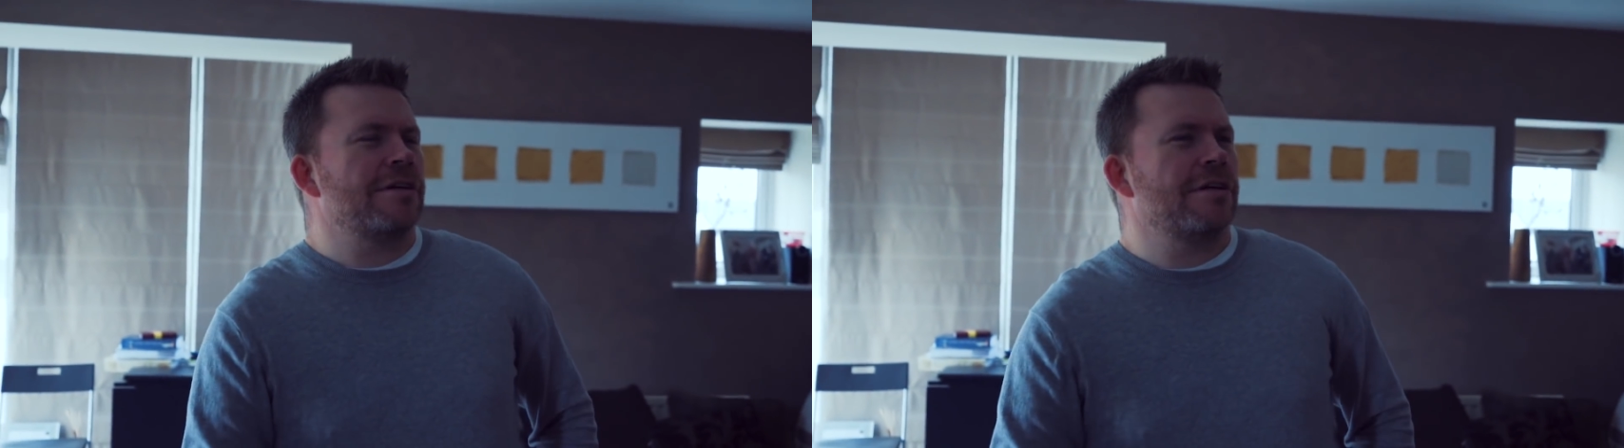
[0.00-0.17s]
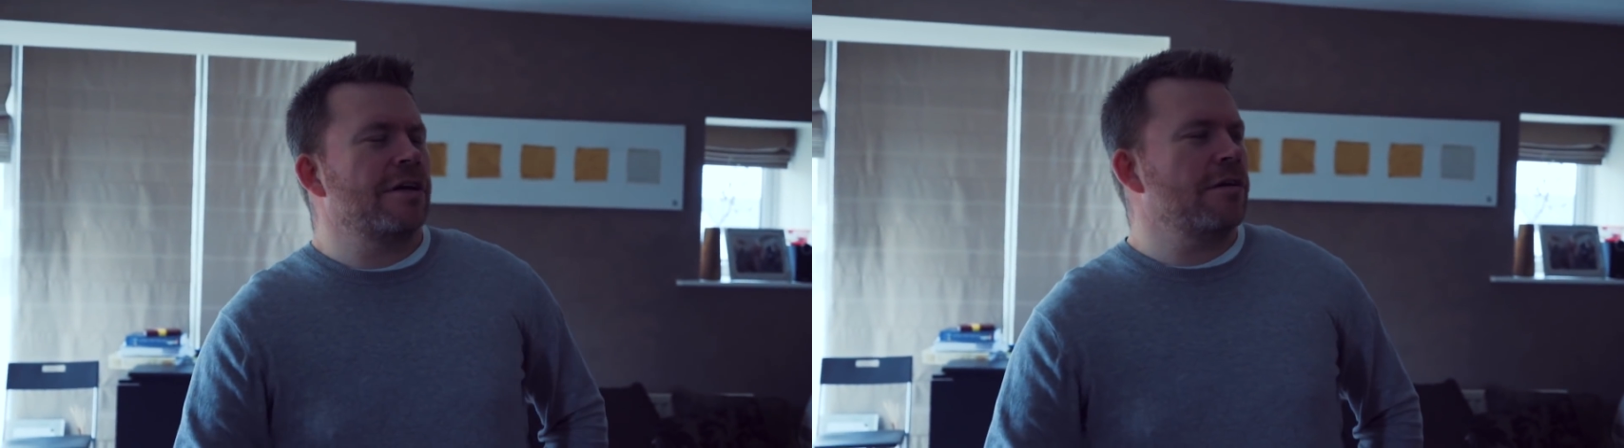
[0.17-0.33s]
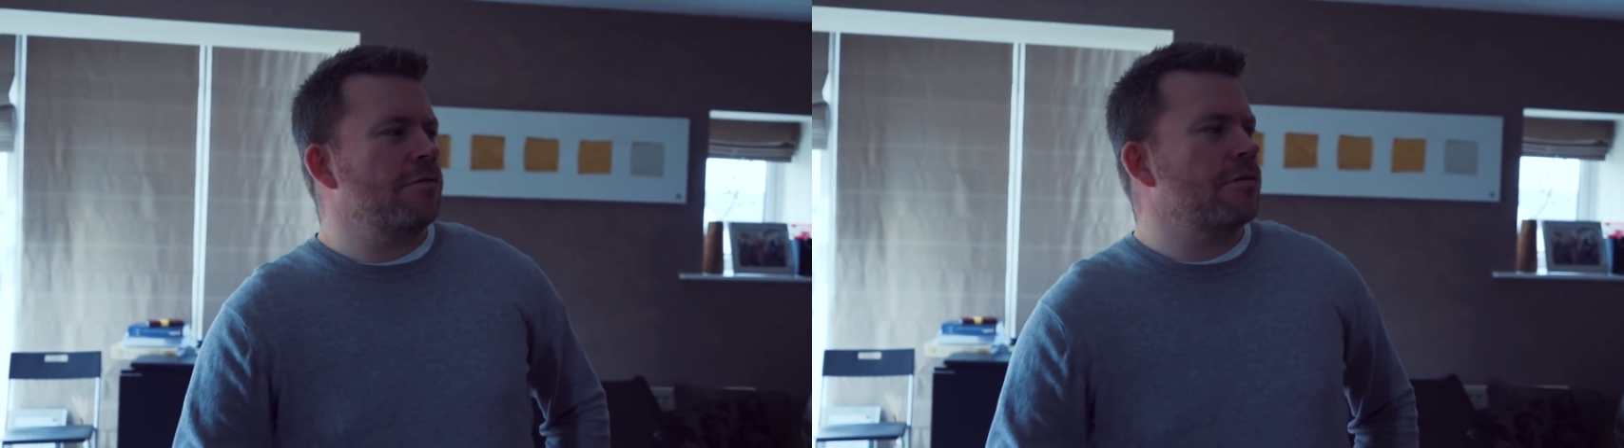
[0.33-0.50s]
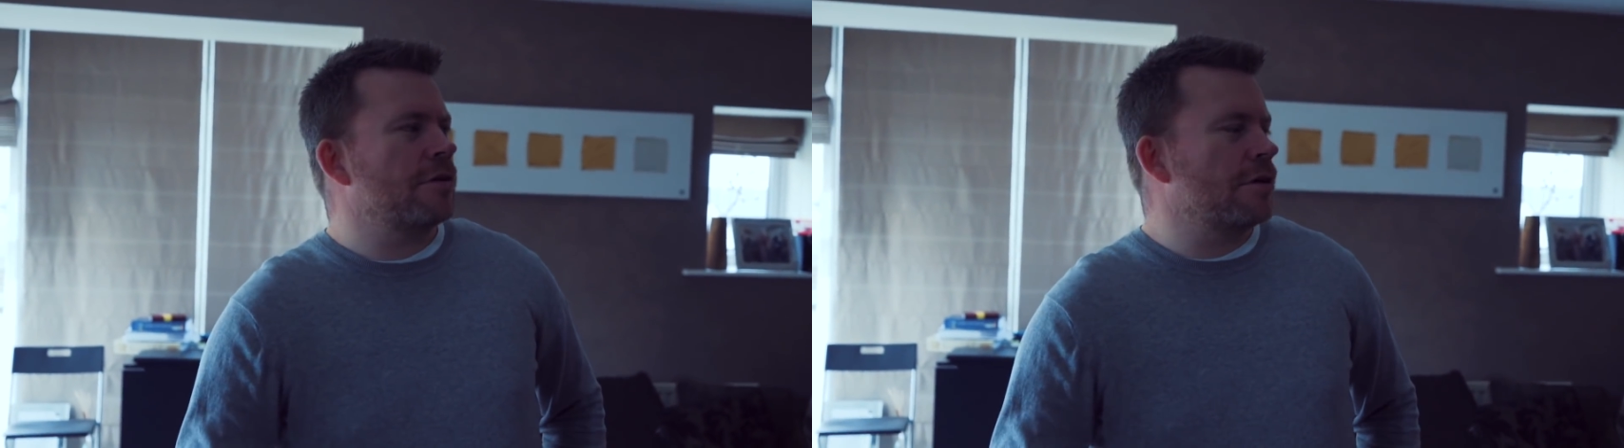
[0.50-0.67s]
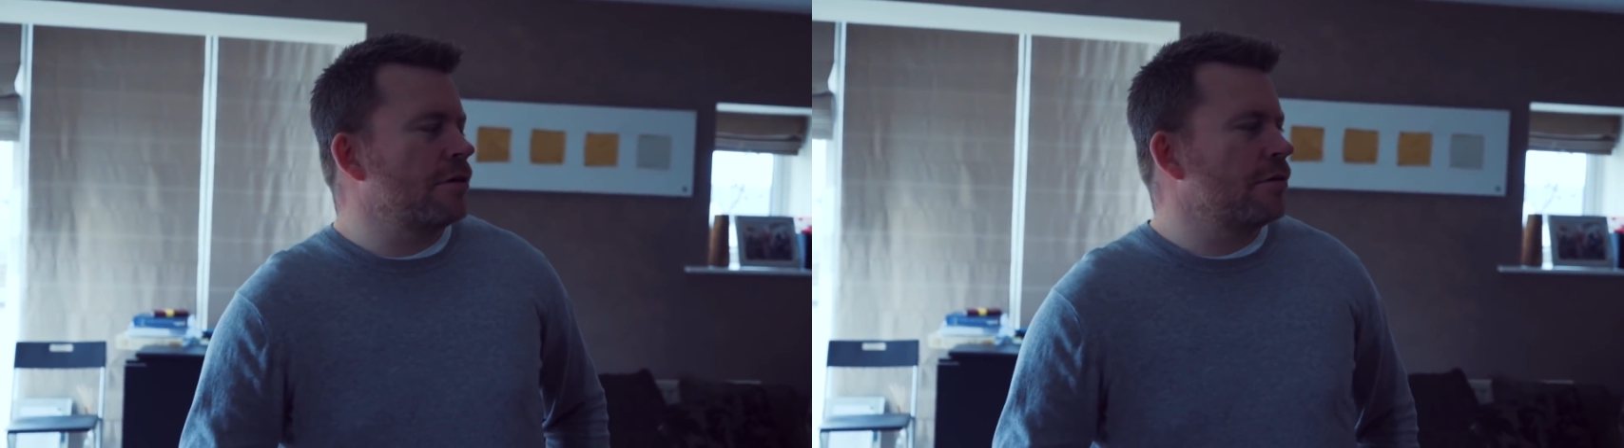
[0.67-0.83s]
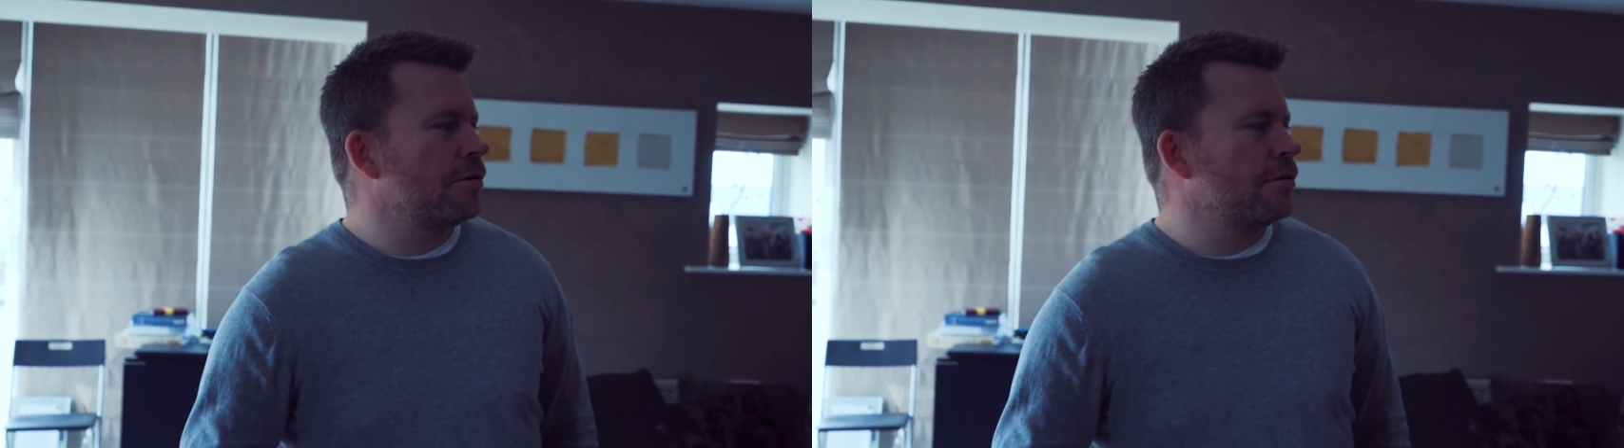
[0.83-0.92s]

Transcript: how long ago?